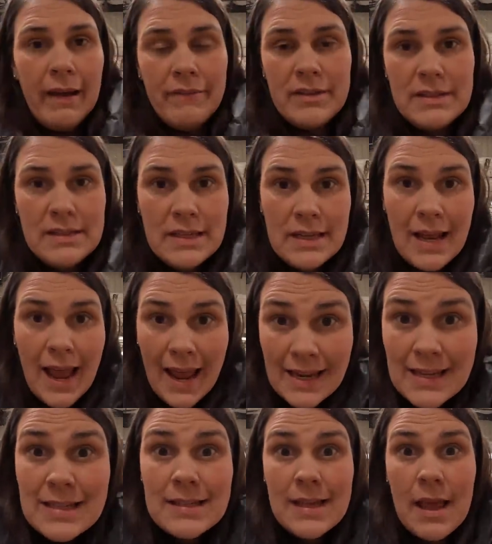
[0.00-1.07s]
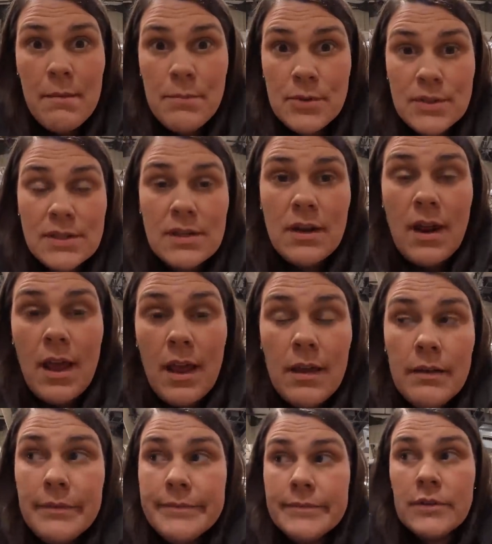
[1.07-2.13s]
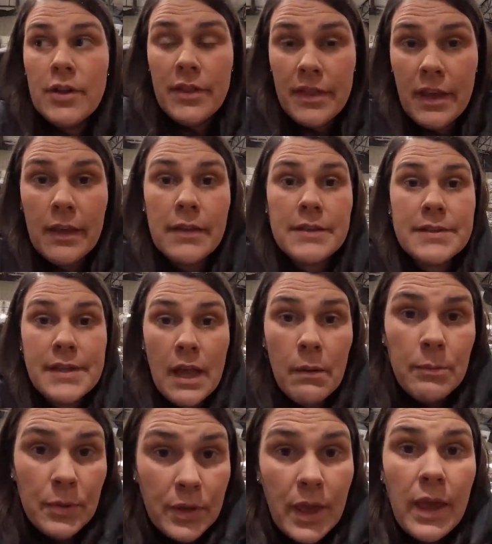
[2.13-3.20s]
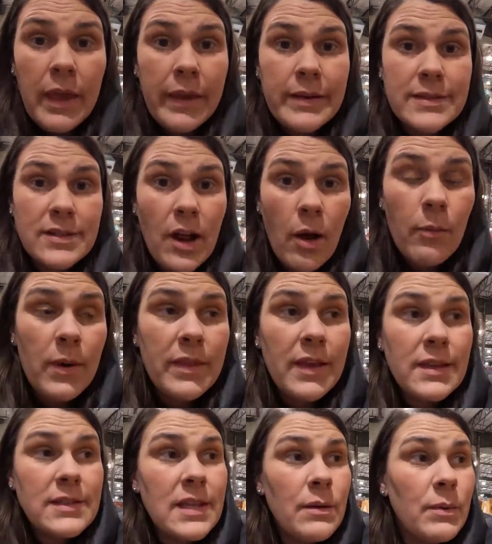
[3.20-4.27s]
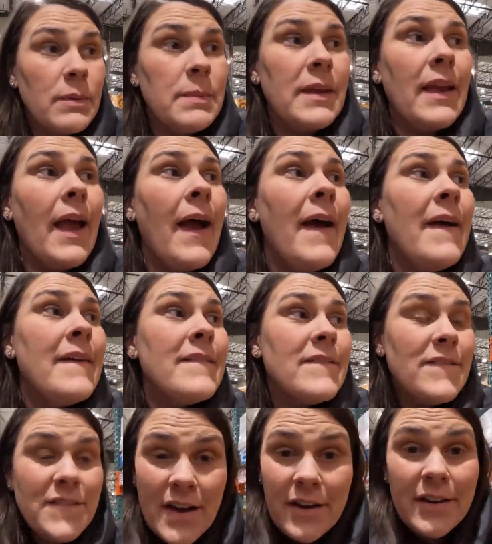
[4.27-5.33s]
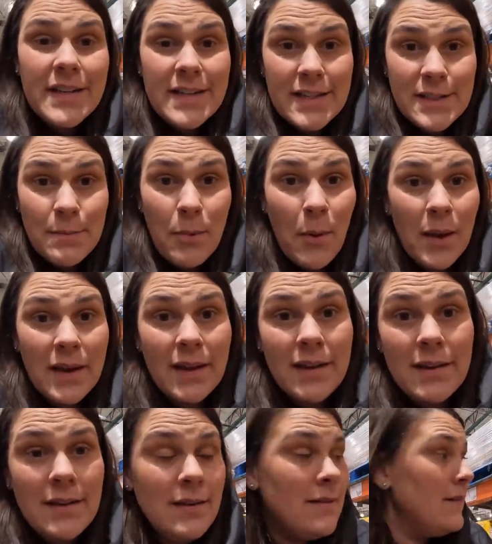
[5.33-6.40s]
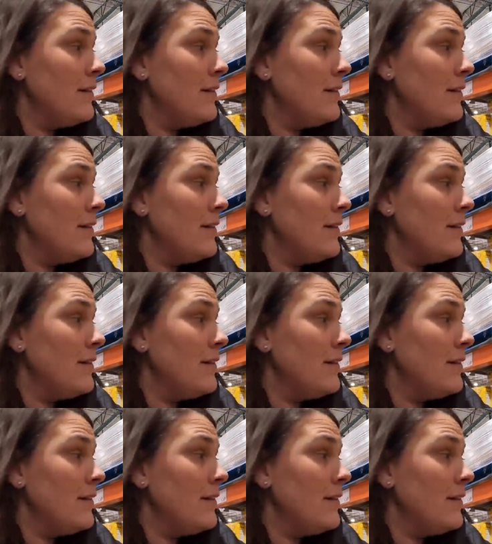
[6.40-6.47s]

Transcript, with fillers: Haven't seen any samples today. Good thing the sample king is not with us. He would be very disappointed.